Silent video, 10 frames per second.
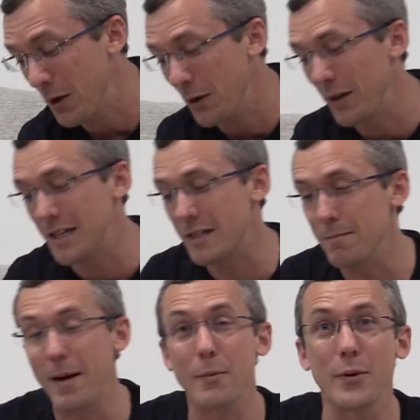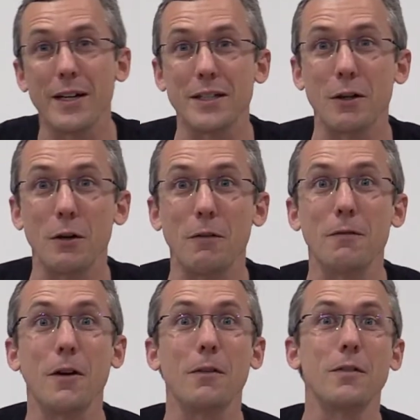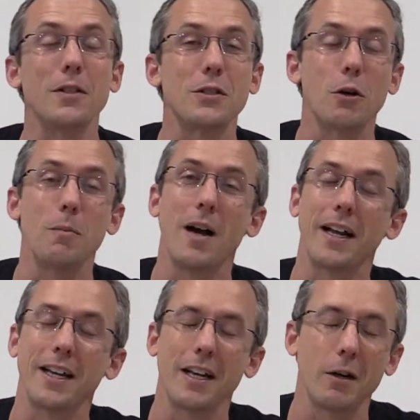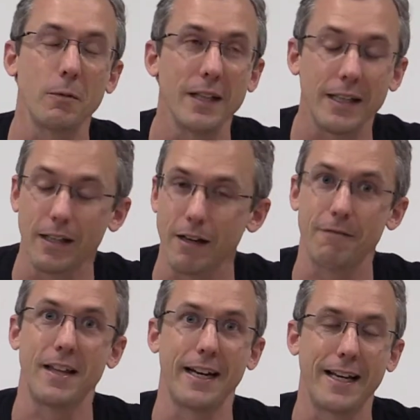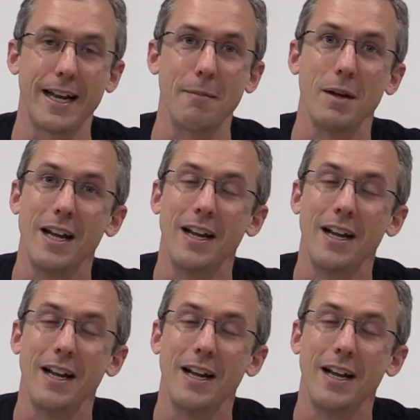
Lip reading: earliest memories of the stock market. And I really loved that game.